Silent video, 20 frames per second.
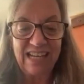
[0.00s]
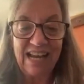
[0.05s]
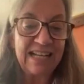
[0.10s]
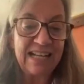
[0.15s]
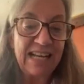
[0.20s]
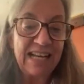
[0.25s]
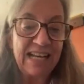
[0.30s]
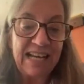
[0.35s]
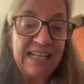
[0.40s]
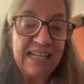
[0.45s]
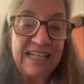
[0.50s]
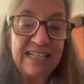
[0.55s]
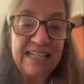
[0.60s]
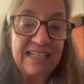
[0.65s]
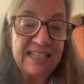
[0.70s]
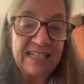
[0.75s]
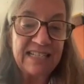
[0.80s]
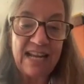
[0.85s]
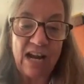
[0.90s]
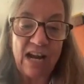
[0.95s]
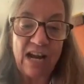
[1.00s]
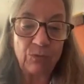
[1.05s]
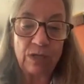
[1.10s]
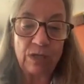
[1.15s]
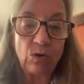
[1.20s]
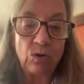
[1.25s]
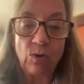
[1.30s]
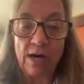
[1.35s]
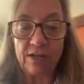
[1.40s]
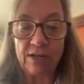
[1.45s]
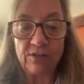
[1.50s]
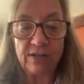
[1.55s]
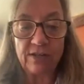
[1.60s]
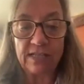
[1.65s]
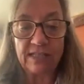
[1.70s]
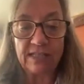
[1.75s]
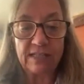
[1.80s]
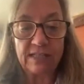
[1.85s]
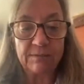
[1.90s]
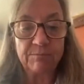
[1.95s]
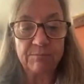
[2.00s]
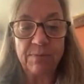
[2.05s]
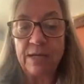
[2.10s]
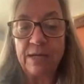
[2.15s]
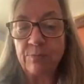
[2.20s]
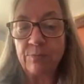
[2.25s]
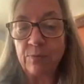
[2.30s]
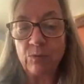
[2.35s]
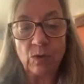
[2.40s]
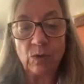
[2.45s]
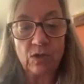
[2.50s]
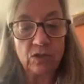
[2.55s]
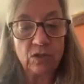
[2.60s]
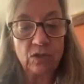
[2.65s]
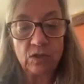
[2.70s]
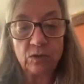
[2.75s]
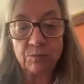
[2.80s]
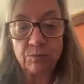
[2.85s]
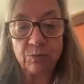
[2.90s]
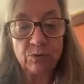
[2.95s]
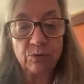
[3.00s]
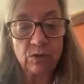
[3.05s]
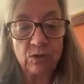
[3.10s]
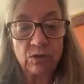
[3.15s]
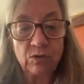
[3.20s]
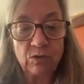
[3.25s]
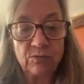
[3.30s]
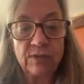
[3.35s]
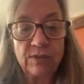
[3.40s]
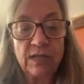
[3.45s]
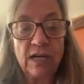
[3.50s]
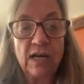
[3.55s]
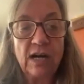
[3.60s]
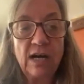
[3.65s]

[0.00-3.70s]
and he does not require any paperwork or proof.